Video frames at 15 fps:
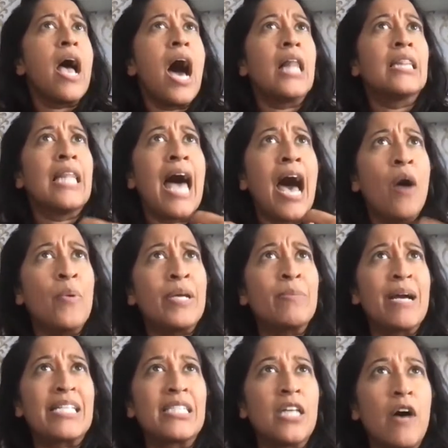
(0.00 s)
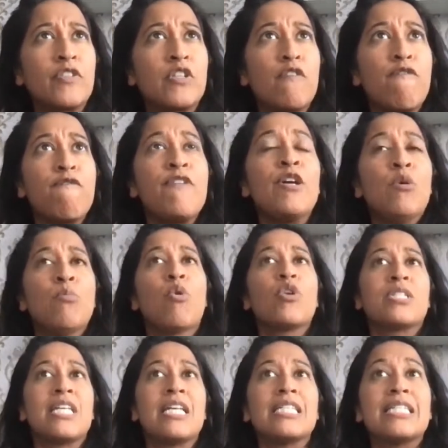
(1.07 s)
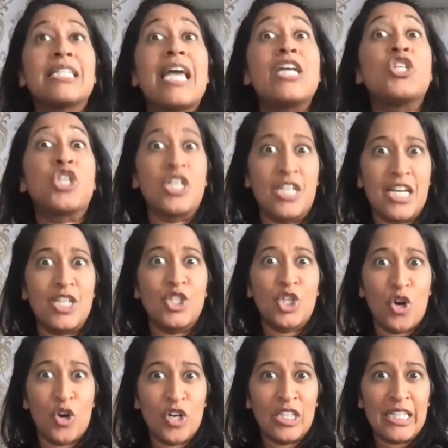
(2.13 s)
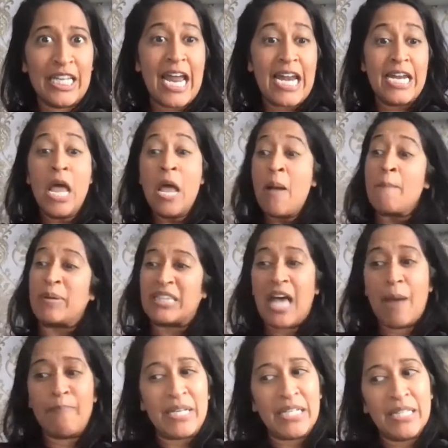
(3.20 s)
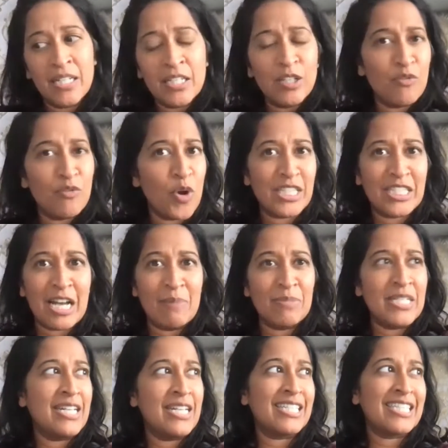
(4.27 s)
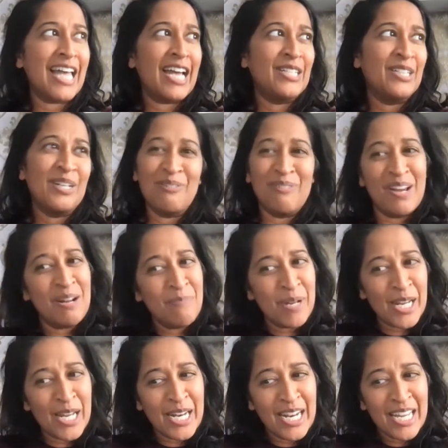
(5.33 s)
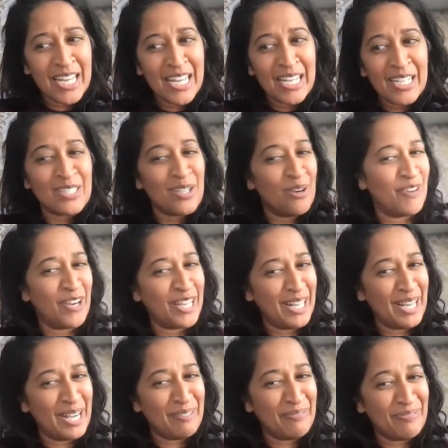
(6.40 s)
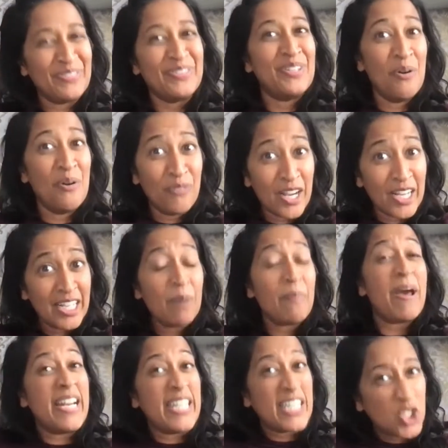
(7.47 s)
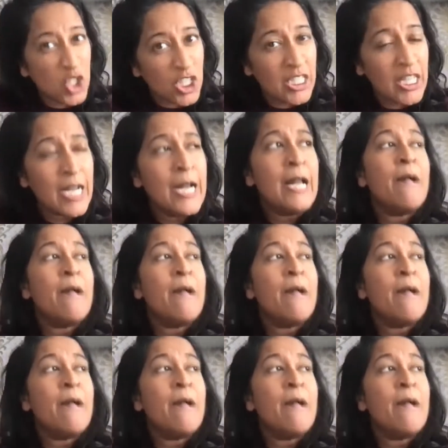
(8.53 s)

allowing myself to feel more sensation internally. And but that belittler voice comes in, it's like, wait a minute, don't fuck it up. Don't fuck it up. And it's just